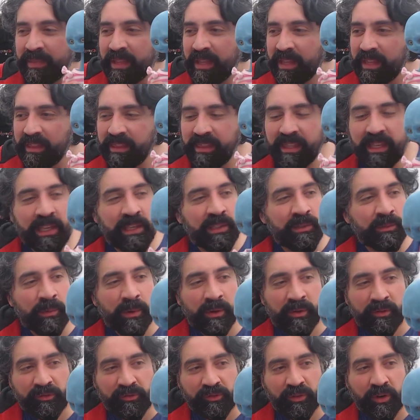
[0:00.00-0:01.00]
These
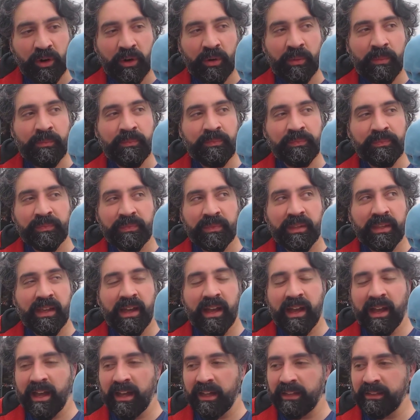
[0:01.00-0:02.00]
were from
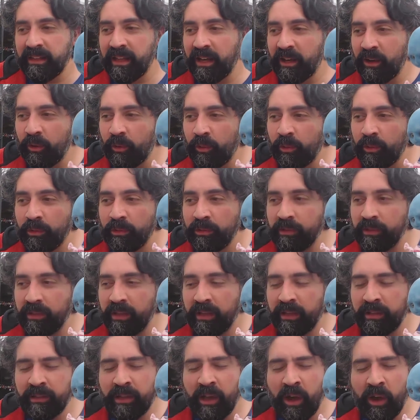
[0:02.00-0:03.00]
an
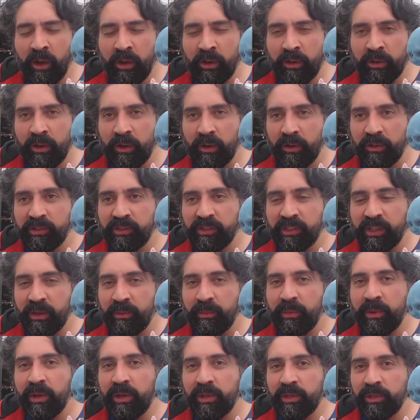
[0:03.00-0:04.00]
Argos
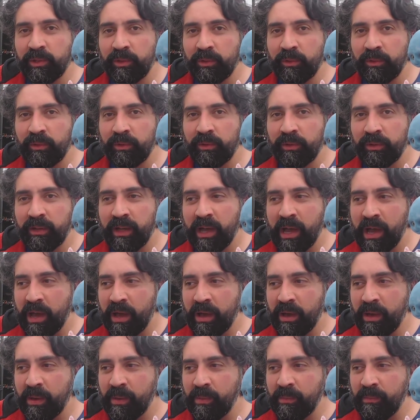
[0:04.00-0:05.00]
commercial,
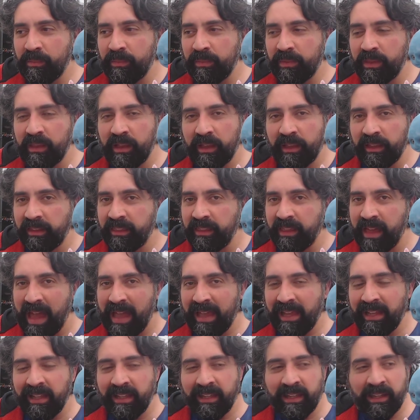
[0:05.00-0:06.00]
like the
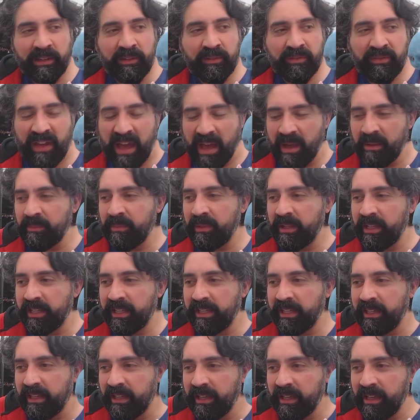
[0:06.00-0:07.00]
Alien
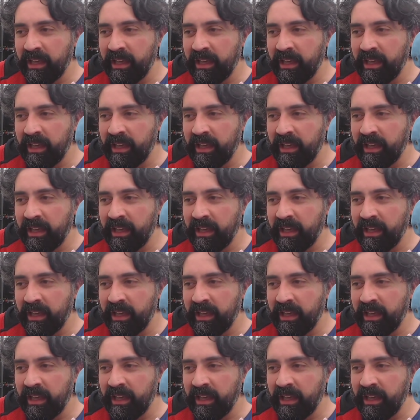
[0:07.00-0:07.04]
family.